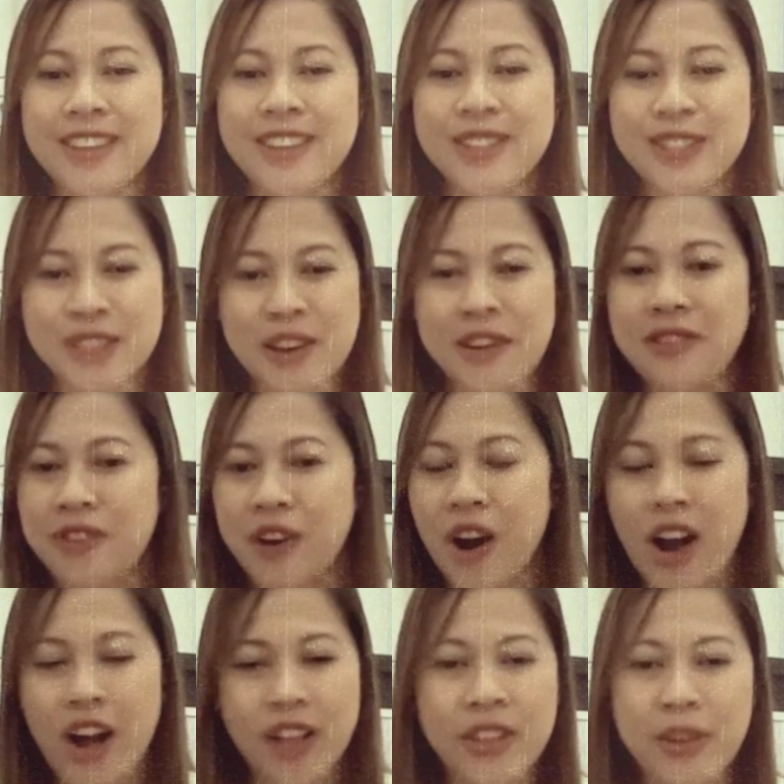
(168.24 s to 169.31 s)
You deserve
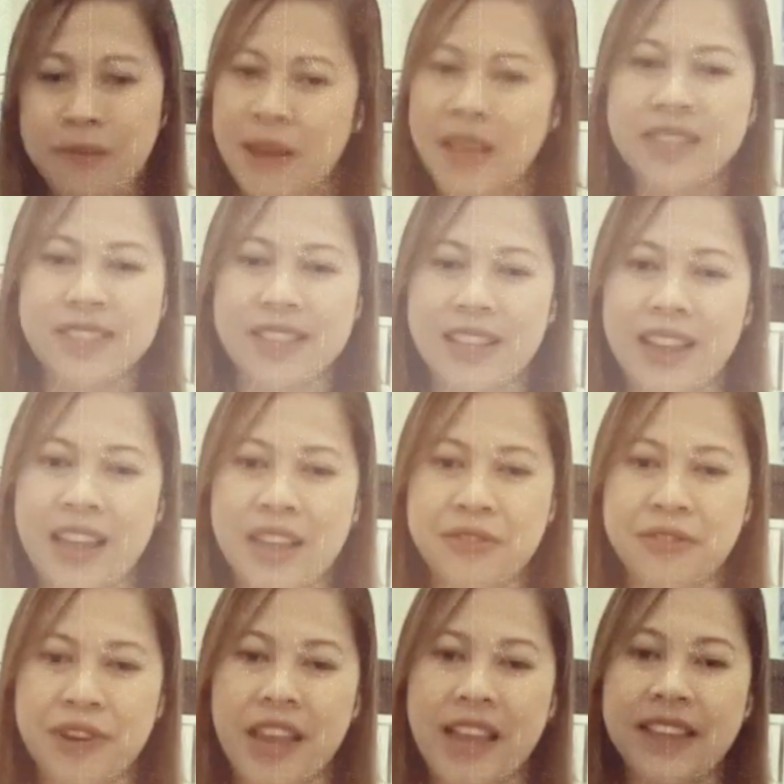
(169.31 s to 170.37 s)
all the best in
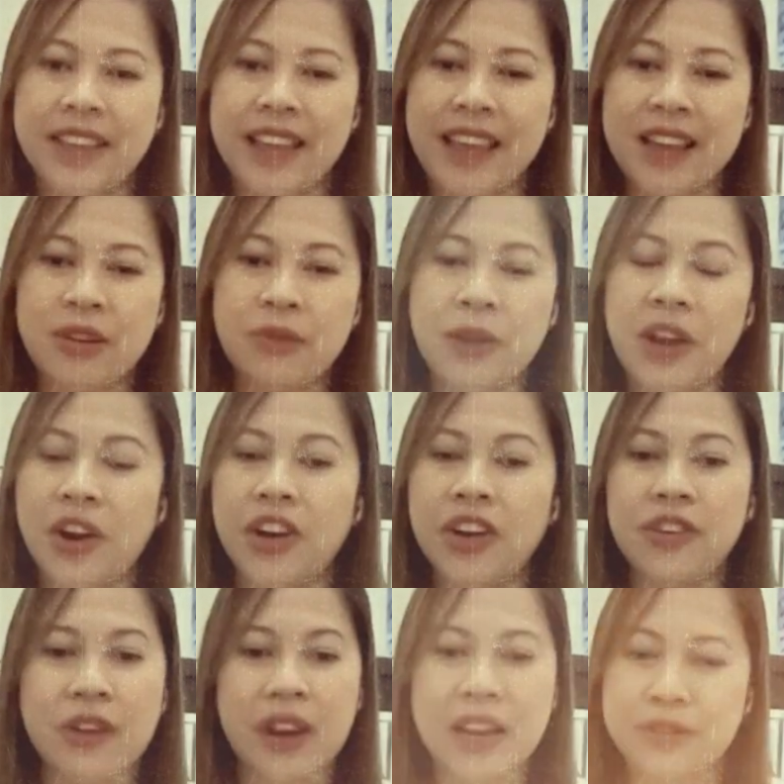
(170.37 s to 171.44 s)
life, Craig, and we are
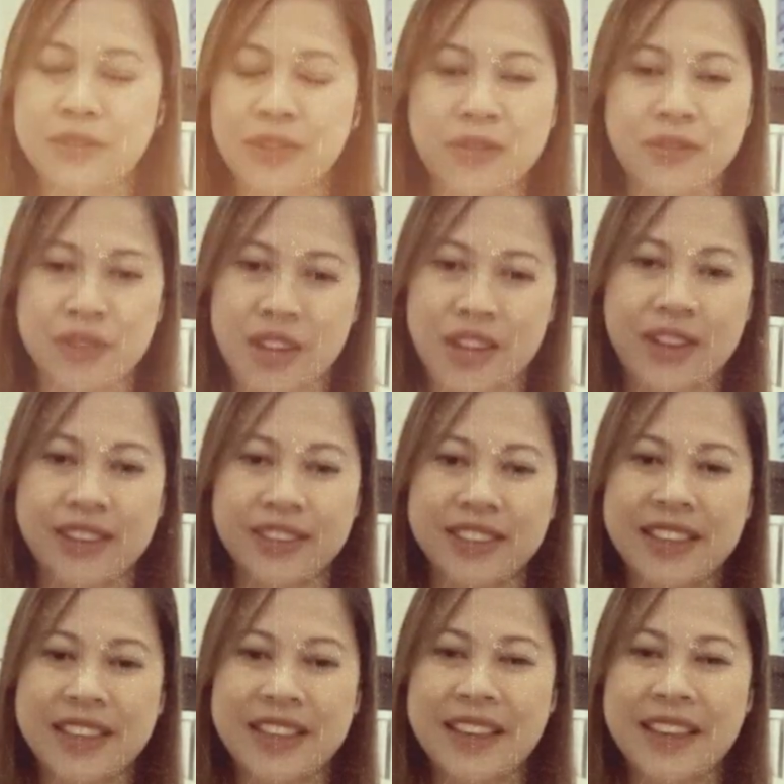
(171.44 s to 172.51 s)
grateful for you.
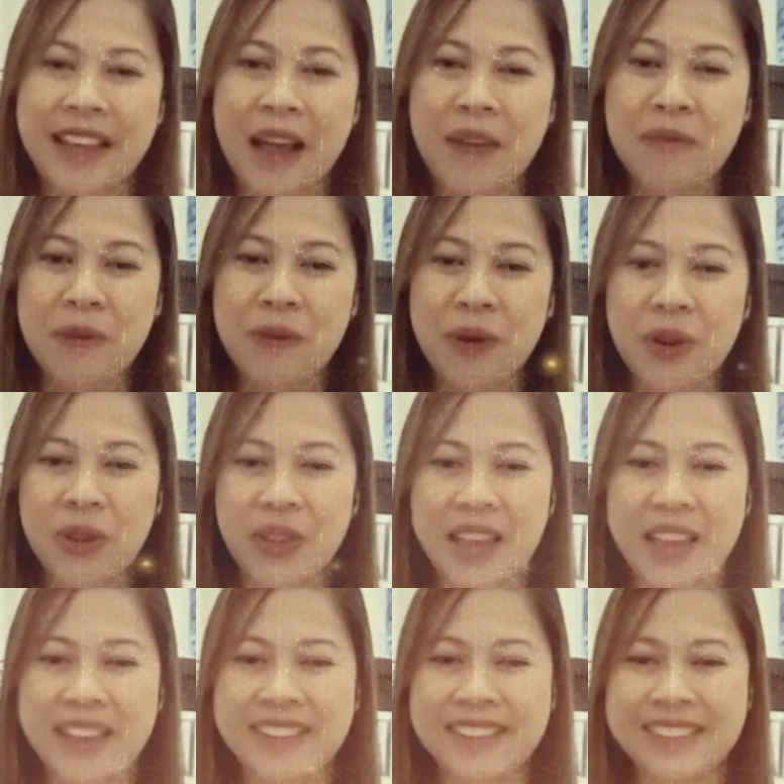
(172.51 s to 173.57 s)
Happy
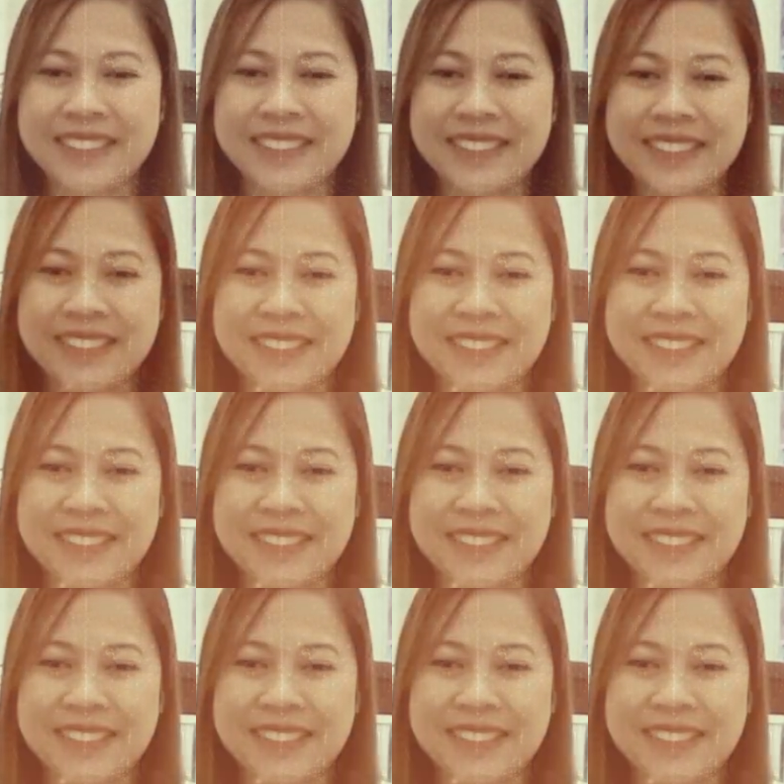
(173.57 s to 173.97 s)
birthday.